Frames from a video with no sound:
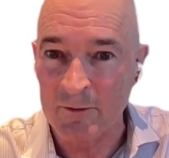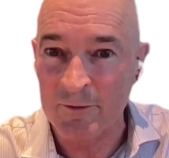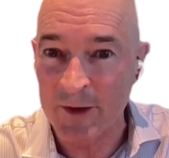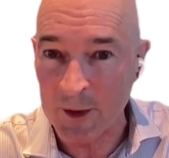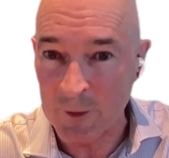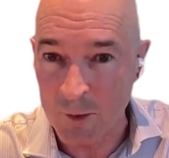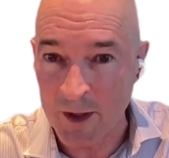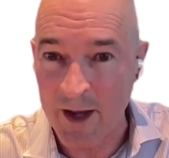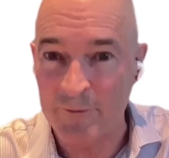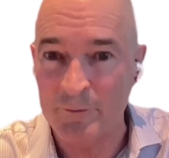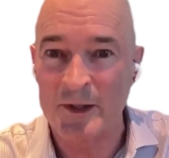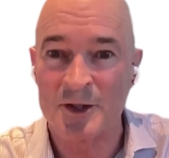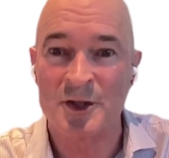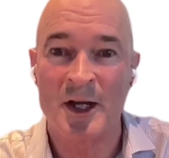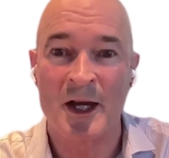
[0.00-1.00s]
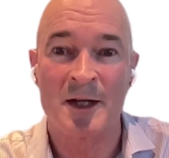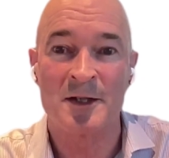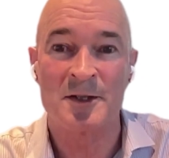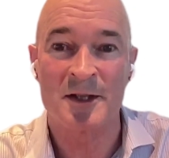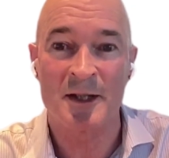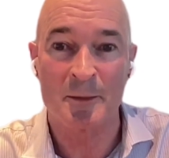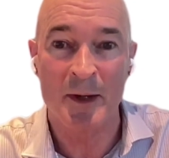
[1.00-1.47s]
federal government
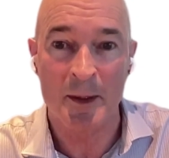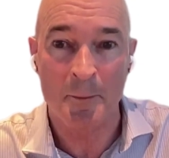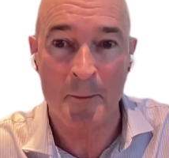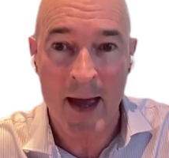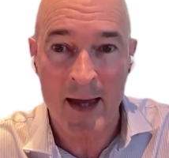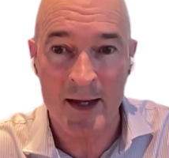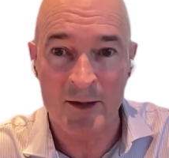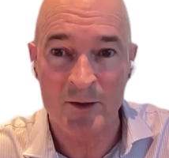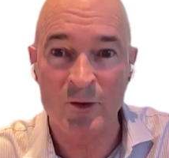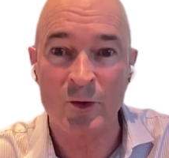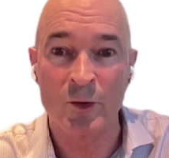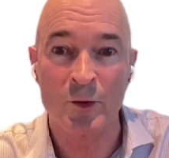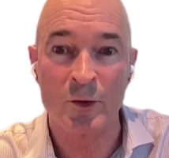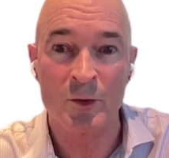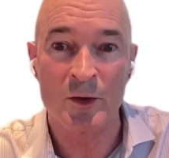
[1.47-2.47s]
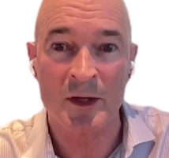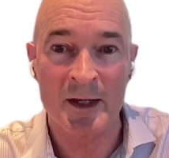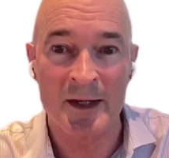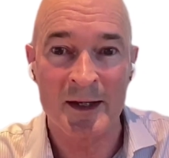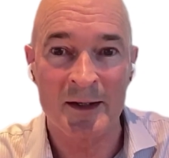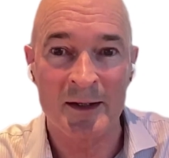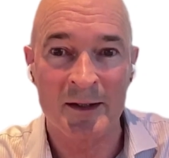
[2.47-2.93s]
changes that are being made to
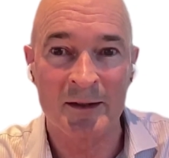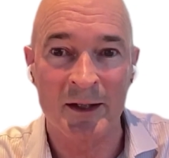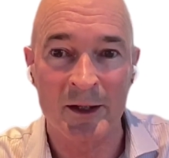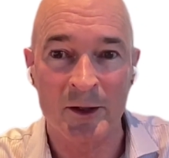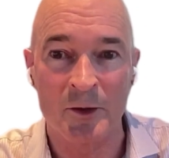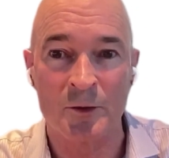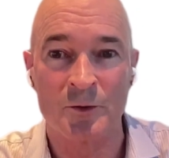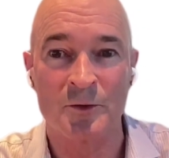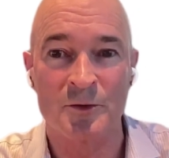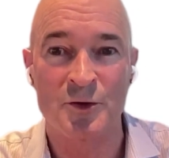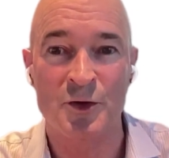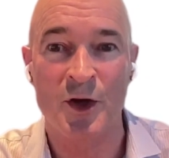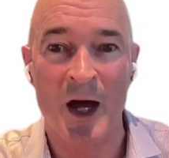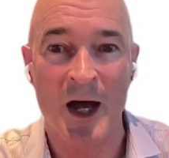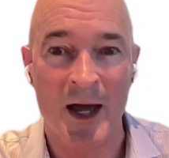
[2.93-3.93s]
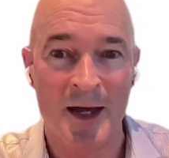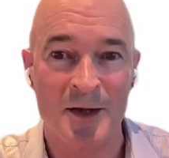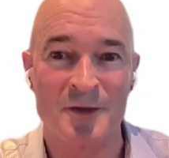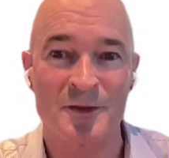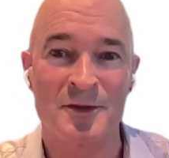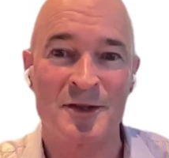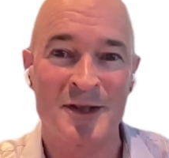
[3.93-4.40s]
the clinical
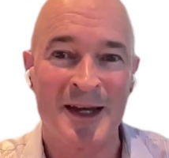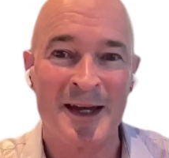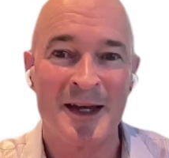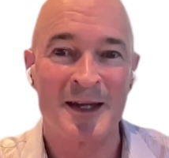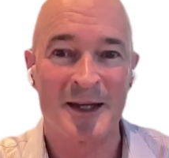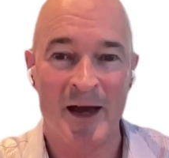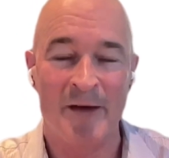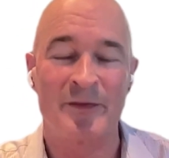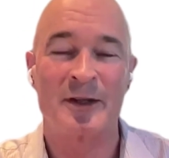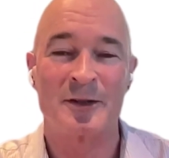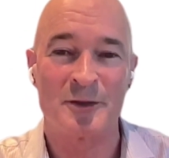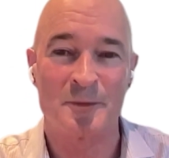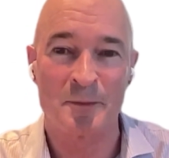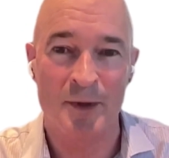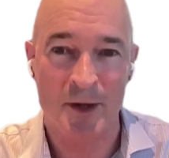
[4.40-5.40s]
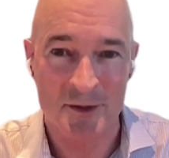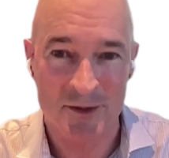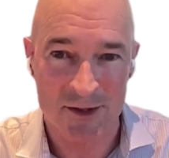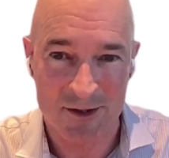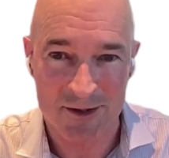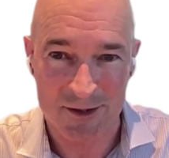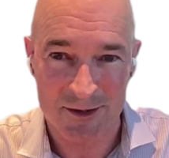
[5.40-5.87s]
trials governance
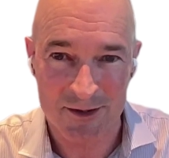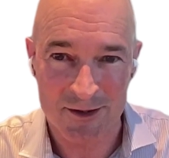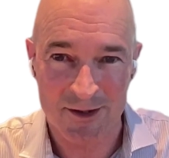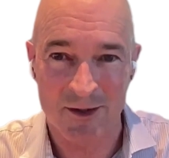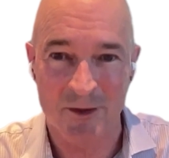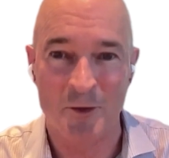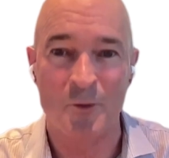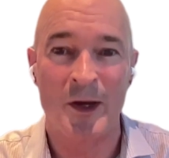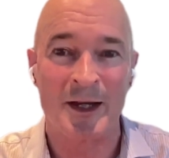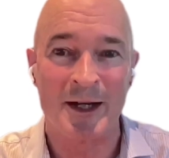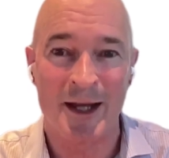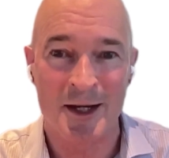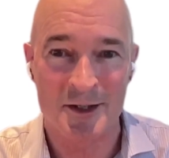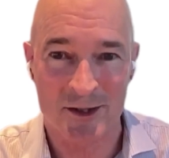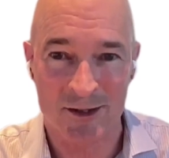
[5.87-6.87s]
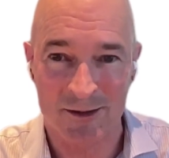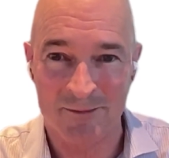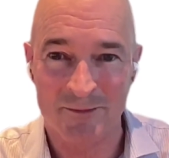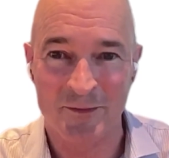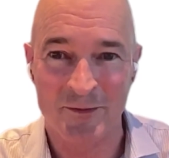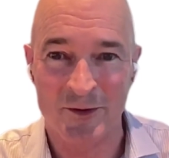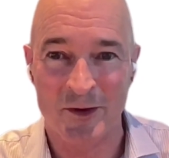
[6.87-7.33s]
processes and the regulation.
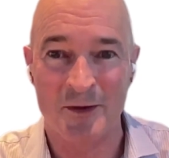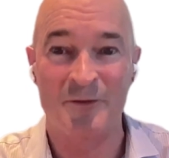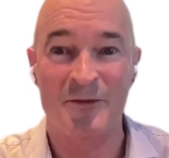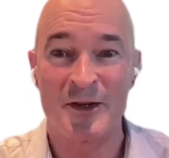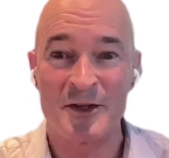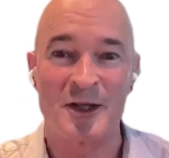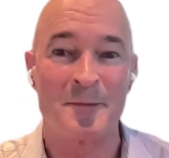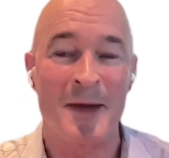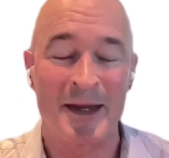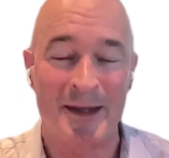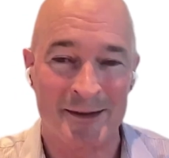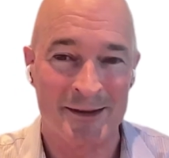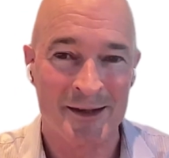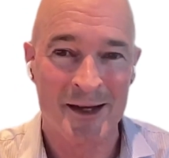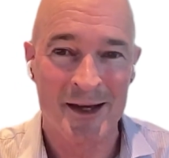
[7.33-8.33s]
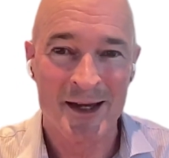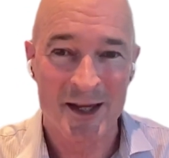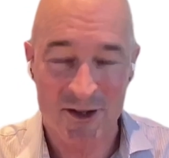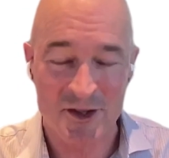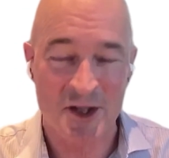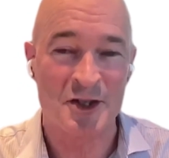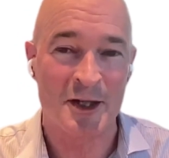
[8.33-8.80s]
So essentially make
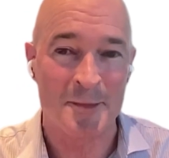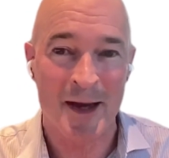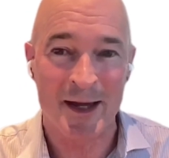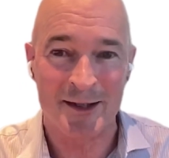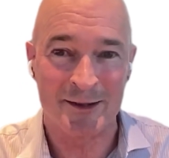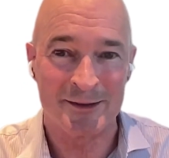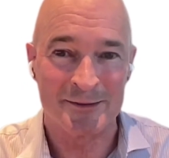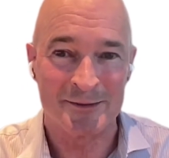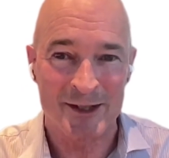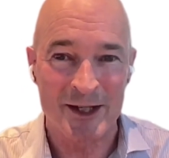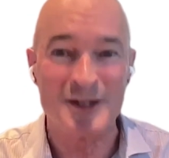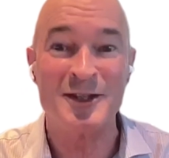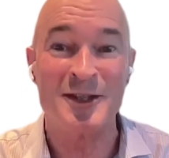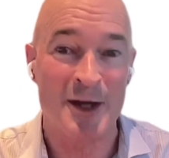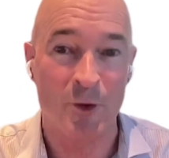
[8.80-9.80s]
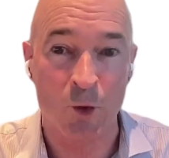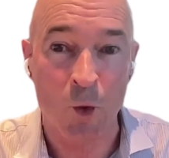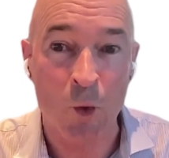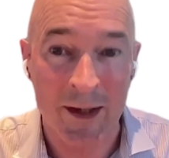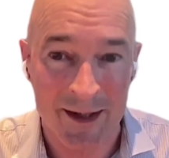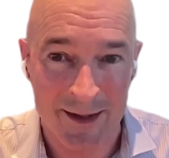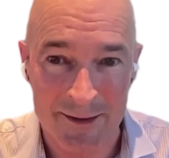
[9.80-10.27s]
it easier and
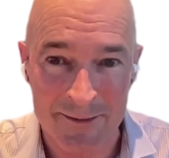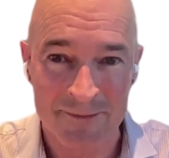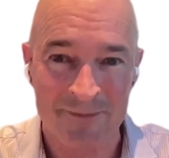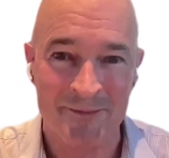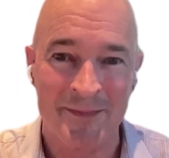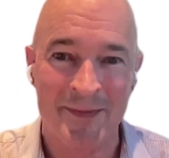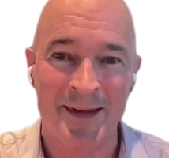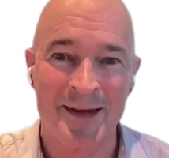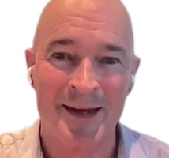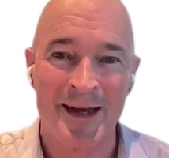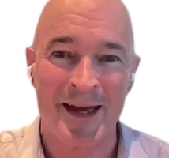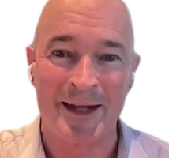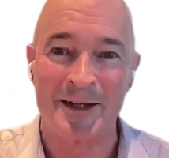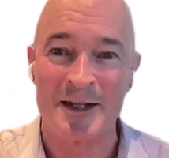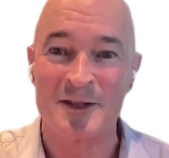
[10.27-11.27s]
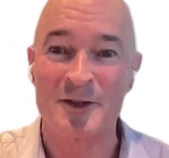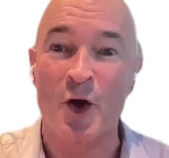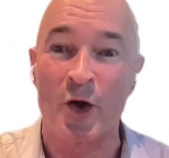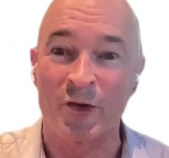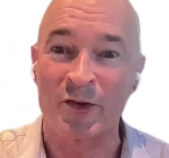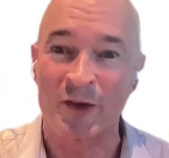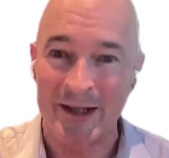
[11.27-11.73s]
quicker and less
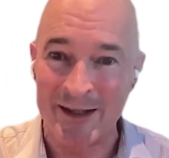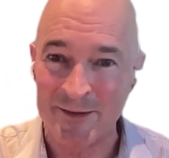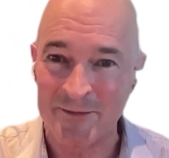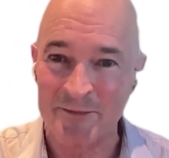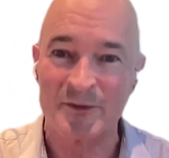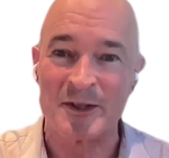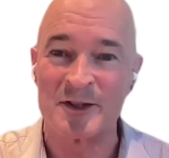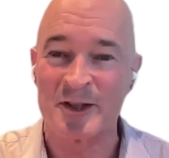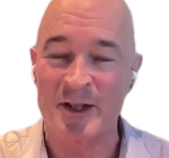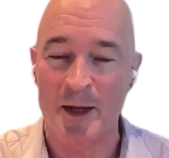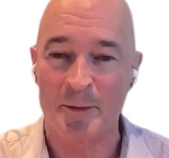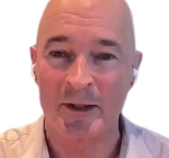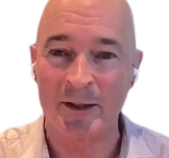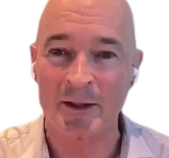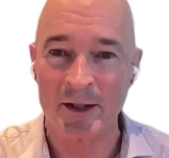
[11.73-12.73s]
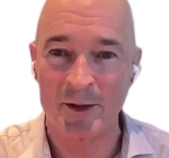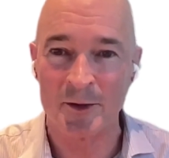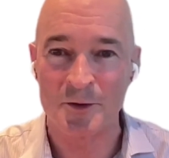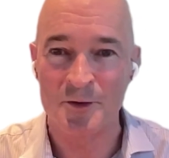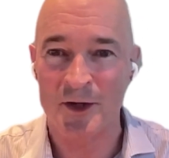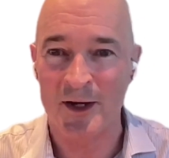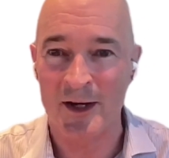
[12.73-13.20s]
costly to set up a
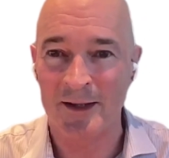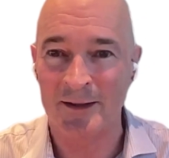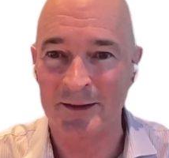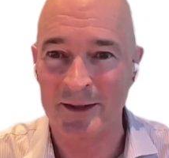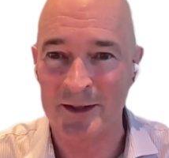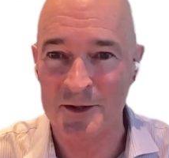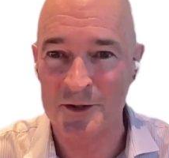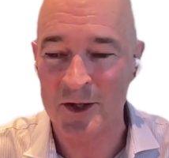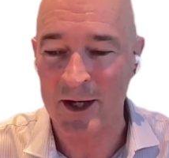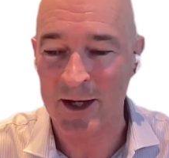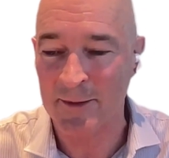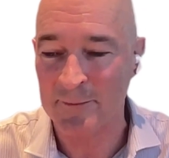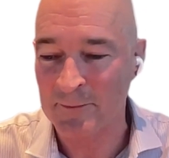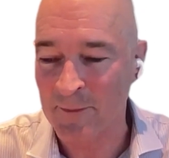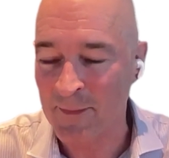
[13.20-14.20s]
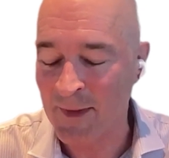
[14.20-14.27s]
clinical trial in Australia.